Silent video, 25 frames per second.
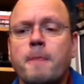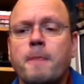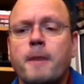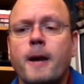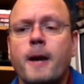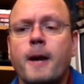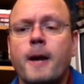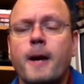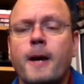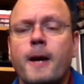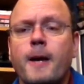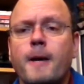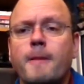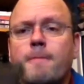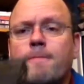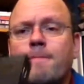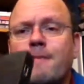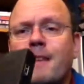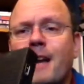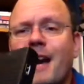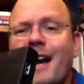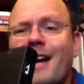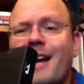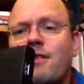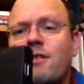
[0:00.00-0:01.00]

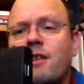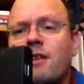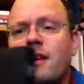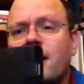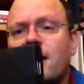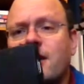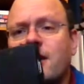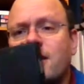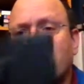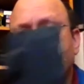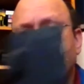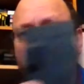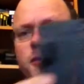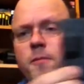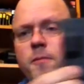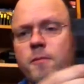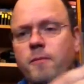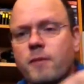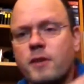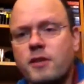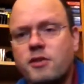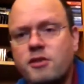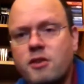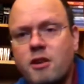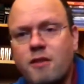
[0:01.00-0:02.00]
I think
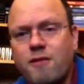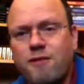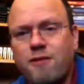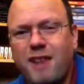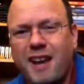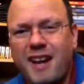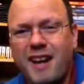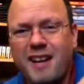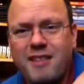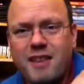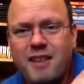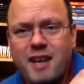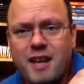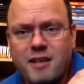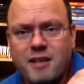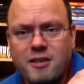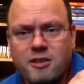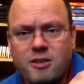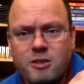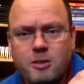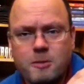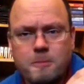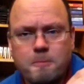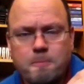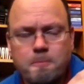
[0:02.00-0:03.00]
stuff like
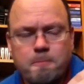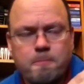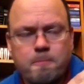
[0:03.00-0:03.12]
this,